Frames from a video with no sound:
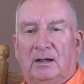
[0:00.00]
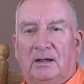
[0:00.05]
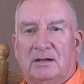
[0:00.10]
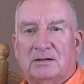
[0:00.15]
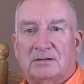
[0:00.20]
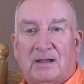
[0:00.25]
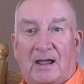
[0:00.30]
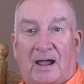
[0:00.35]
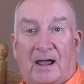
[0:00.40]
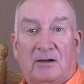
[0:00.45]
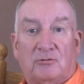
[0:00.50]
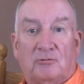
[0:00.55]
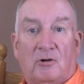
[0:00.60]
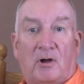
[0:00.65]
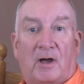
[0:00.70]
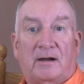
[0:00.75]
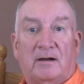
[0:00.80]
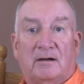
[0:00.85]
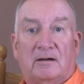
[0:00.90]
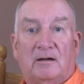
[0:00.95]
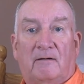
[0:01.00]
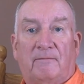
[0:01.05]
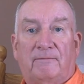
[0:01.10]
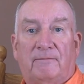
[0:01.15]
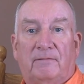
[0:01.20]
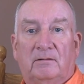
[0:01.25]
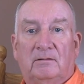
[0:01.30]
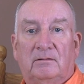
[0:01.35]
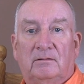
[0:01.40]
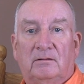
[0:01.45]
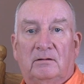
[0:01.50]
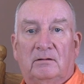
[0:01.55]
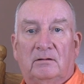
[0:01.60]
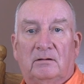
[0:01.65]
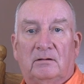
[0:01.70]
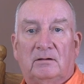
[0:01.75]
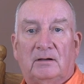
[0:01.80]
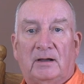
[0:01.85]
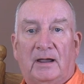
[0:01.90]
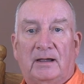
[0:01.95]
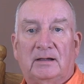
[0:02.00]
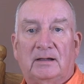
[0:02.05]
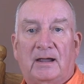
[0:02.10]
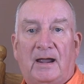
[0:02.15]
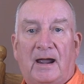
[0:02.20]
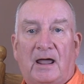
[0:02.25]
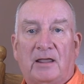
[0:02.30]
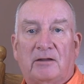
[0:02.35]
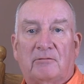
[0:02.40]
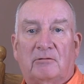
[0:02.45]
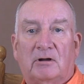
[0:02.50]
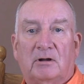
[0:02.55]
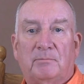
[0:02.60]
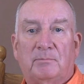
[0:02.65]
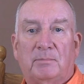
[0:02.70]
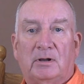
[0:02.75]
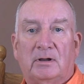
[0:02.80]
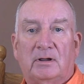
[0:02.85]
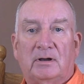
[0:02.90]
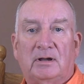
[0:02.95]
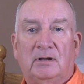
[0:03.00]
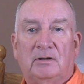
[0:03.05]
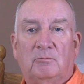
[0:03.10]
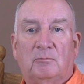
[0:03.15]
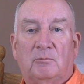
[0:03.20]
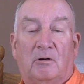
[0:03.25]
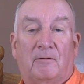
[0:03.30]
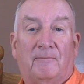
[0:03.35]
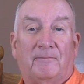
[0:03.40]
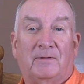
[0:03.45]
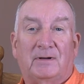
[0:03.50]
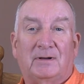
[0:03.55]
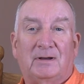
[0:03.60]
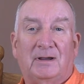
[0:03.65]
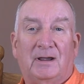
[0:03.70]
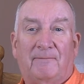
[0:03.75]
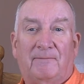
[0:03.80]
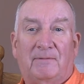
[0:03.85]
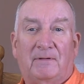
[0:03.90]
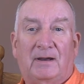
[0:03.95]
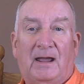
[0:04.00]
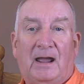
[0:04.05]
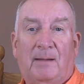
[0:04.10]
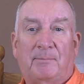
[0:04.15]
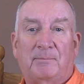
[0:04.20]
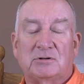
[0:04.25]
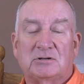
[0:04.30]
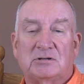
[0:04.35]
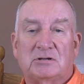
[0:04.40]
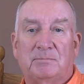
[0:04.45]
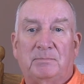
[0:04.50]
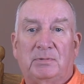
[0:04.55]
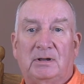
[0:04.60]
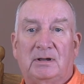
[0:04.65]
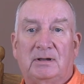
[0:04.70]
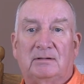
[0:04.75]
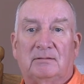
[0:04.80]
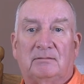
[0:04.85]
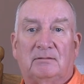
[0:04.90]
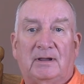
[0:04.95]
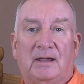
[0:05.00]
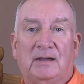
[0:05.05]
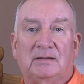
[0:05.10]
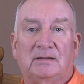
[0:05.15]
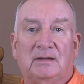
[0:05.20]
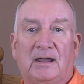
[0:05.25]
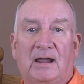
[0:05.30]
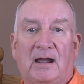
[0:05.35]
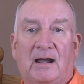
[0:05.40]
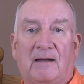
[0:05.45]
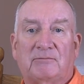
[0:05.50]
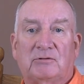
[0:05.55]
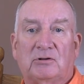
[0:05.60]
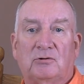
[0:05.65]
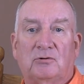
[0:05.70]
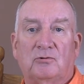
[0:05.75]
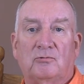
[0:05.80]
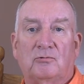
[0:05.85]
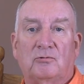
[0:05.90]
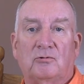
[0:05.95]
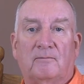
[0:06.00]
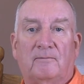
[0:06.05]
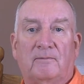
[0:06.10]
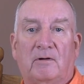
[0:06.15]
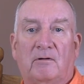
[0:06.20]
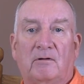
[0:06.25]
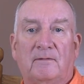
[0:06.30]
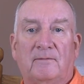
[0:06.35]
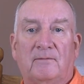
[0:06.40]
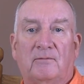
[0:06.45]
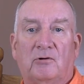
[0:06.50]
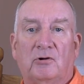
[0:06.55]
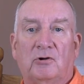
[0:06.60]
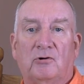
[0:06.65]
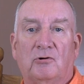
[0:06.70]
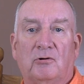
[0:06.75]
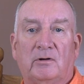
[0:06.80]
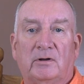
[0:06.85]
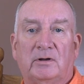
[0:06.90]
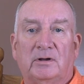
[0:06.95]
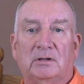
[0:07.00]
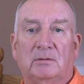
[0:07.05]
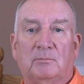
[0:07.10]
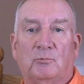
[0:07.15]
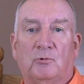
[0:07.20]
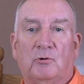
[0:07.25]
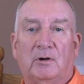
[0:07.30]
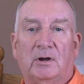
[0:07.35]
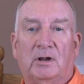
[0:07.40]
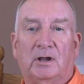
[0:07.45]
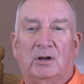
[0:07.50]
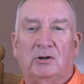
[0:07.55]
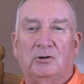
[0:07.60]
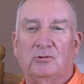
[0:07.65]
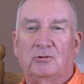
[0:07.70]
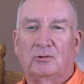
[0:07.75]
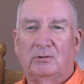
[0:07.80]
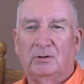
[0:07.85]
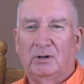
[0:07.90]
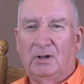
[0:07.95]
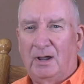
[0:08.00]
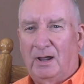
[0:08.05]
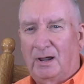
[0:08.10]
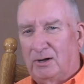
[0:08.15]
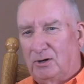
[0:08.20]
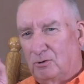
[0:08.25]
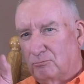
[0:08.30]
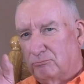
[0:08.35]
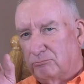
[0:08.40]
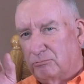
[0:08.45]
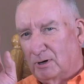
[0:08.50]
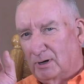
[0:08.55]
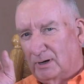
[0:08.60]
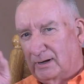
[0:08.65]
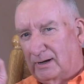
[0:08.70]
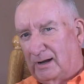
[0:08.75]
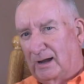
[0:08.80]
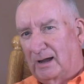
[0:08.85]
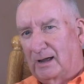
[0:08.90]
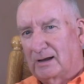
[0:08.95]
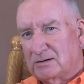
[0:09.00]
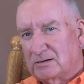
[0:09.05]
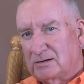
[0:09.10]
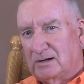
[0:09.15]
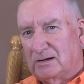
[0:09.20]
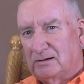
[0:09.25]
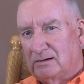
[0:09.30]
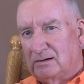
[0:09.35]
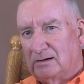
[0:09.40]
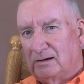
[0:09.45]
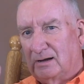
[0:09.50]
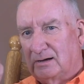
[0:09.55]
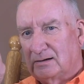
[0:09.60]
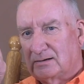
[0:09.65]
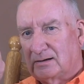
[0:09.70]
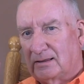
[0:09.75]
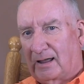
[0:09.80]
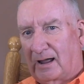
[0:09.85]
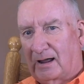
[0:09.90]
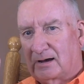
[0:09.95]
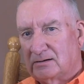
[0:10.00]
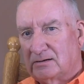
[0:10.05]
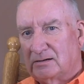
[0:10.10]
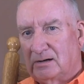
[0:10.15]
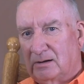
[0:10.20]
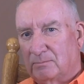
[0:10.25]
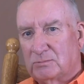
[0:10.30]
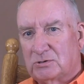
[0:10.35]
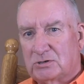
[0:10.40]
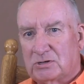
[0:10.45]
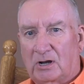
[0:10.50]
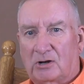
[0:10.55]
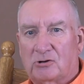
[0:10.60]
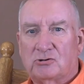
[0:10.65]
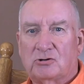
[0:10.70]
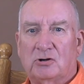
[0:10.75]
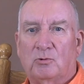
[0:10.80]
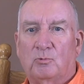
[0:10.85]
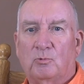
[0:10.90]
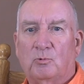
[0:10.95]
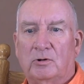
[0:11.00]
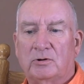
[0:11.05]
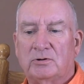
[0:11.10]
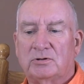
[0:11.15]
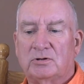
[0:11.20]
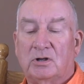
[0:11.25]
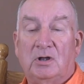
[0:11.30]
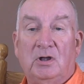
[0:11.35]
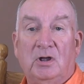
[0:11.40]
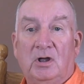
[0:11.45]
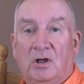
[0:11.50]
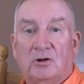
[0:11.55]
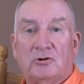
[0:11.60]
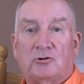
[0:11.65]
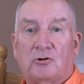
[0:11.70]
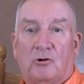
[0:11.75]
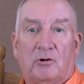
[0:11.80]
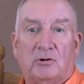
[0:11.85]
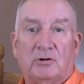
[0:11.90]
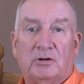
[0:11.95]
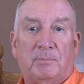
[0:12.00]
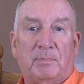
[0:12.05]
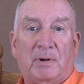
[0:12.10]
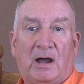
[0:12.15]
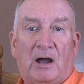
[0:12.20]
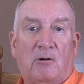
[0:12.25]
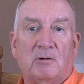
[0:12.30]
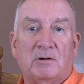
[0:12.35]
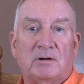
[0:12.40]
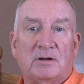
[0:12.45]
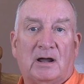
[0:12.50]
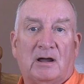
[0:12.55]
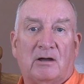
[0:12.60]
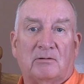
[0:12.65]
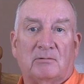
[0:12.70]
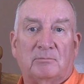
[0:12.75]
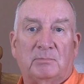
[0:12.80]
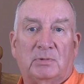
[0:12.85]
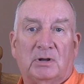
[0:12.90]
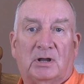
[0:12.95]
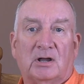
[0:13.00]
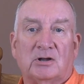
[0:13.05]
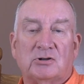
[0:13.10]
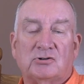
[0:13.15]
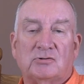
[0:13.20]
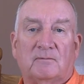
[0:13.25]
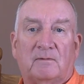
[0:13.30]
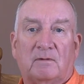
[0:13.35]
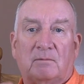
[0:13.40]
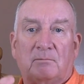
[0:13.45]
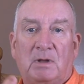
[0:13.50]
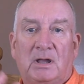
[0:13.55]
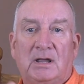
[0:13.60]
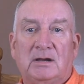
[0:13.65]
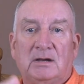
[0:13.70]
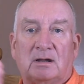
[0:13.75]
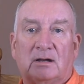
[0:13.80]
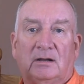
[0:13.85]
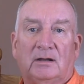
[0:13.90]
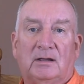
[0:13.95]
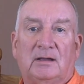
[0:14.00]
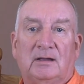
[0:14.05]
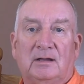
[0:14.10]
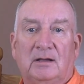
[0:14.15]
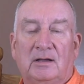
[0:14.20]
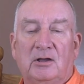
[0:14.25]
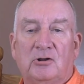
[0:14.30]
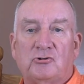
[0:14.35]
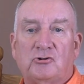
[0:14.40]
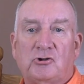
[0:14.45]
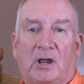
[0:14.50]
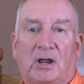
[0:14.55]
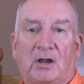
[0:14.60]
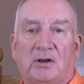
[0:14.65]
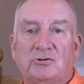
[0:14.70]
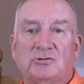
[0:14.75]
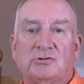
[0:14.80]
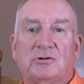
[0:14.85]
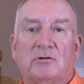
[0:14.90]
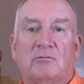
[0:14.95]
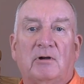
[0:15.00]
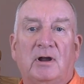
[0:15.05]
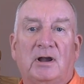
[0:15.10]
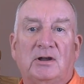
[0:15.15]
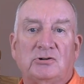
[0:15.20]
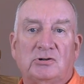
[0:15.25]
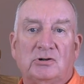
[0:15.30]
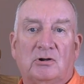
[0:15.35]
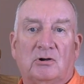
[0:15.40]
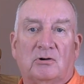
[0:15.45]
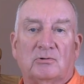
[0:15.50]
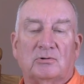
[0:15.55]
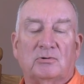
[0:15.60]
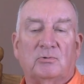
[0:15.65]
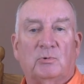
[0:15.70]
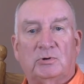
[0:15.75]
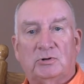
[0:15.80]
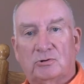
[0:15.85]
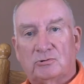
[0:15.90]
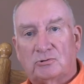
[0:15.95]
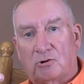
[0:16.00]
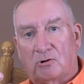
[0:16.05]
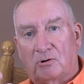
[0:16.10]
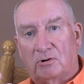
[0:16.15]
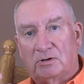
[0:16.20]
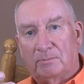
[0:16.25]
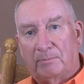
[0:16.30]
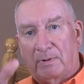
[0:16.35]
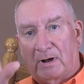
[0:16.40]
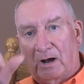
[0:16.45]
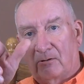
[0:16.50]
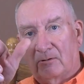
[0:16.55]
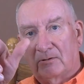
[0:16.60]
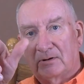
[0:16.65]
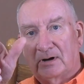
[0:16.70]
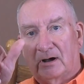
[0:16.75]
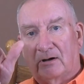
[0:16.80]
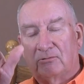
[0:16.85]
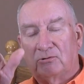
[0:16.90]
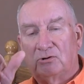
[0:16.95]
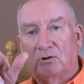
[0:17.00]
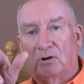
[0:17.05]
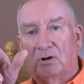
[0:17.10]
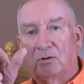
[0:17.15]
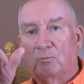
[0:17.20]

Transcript: Is that not enough light gathering ability? Well, if it, if it happens to be late in the afternoon or very, very early in the morning and you, you really can't see into that dim section of woods, Turn your power down because you've immediately changed your ratio. When you turn your power down, you